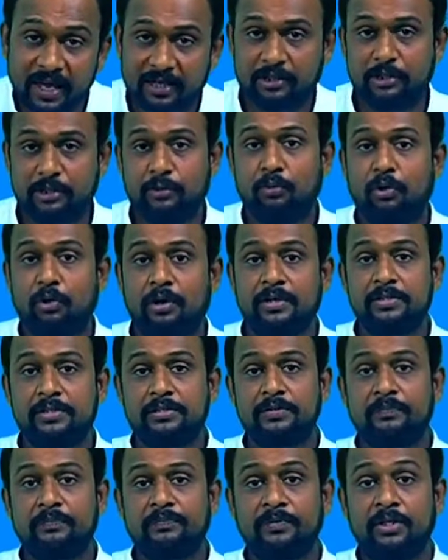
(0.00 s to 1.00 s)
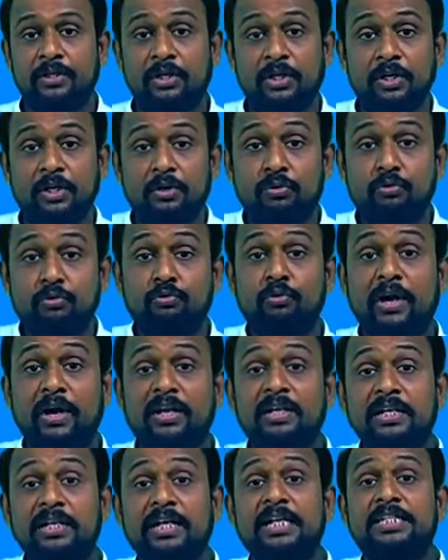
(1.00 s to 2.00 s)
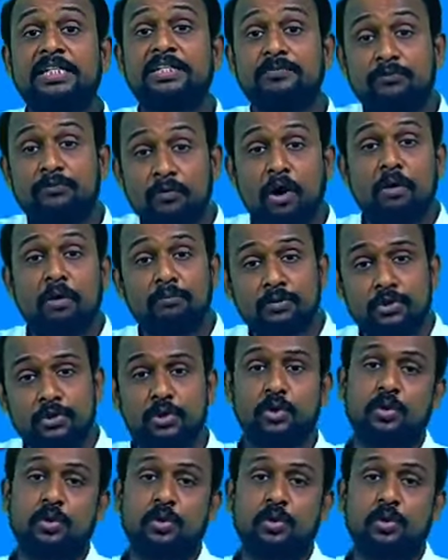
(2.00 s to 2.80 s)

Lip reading: active voice when its form